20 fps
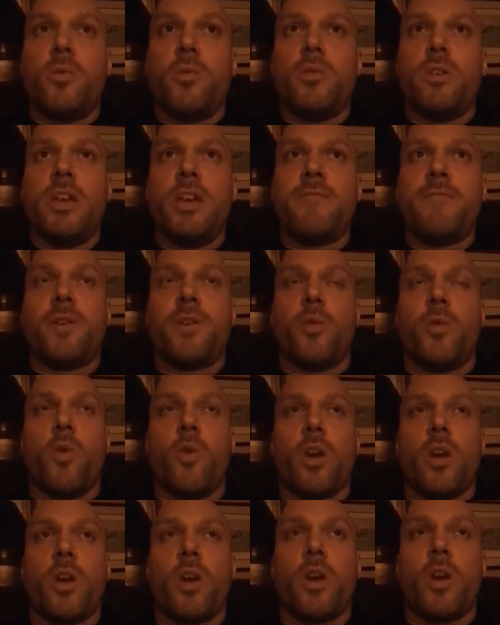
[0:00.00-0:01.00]
if you're
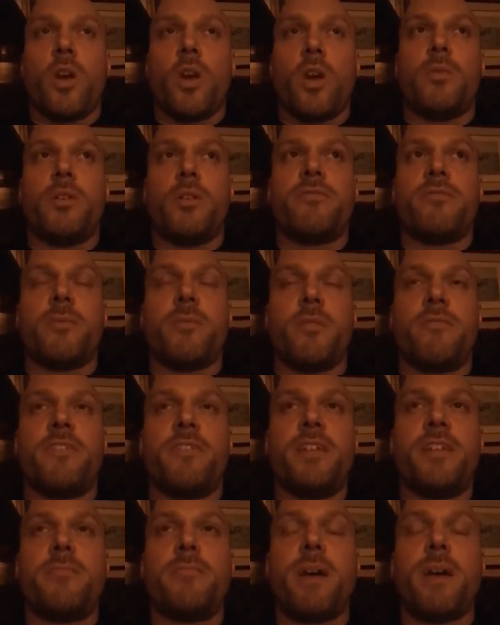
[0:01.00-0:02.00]
working with someone from a
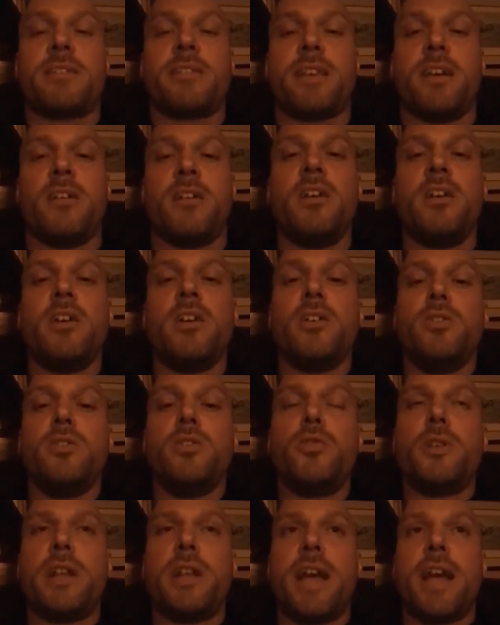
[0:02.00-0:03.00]
feedback scale, you
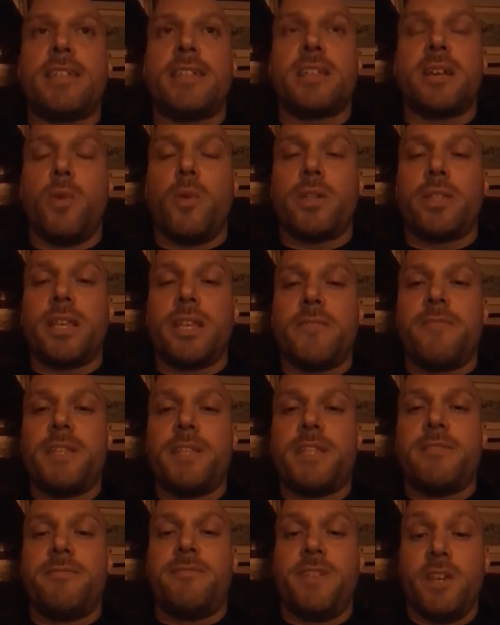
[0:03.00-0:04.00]
can ask them what they
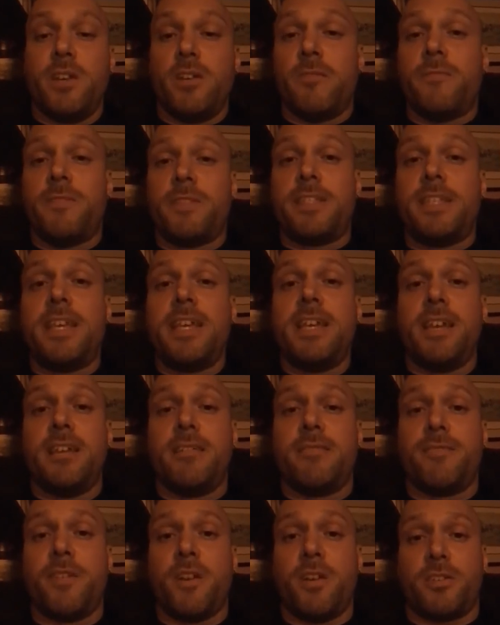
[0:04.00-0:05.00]
feel fatiguing
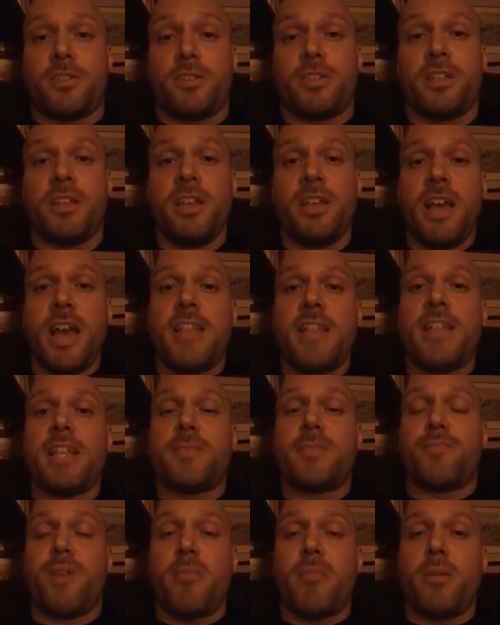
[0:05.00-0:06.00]
first. And that's
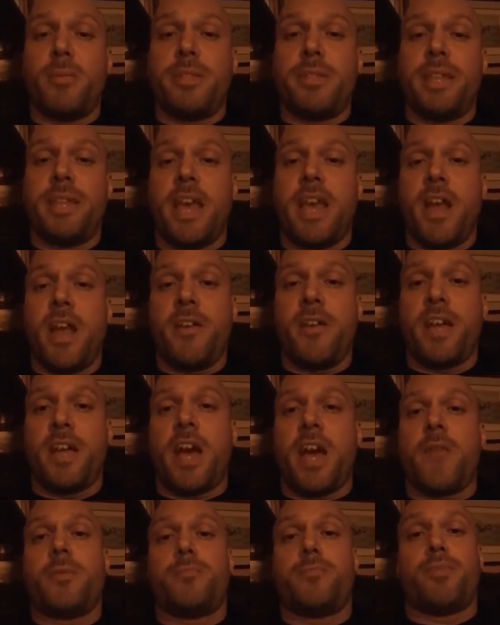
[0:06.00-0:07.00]
probably the area I
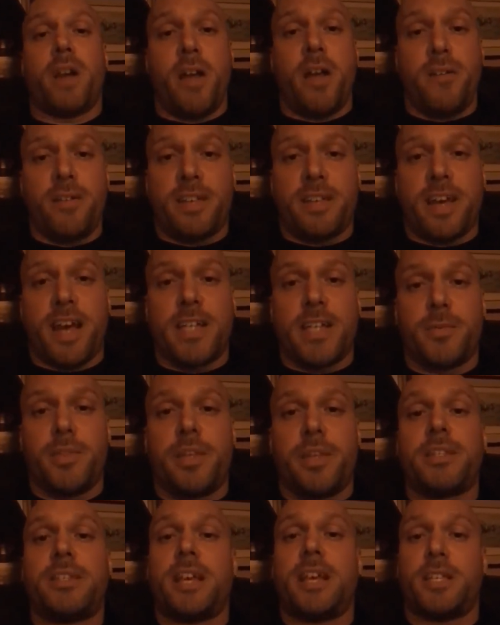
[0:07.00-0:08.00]
would prioritize with
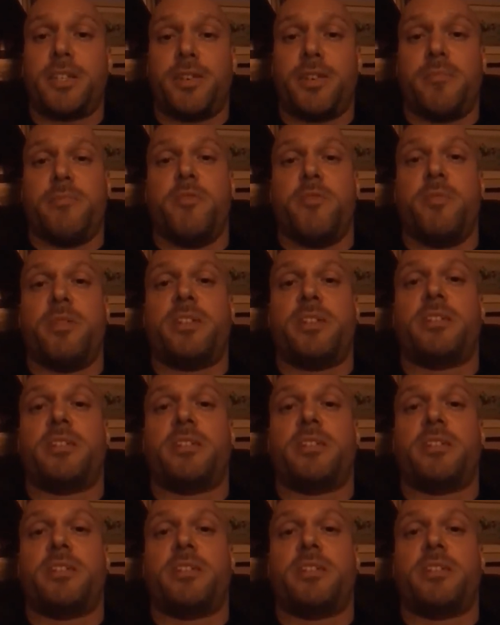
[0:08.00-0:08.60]
accessory movements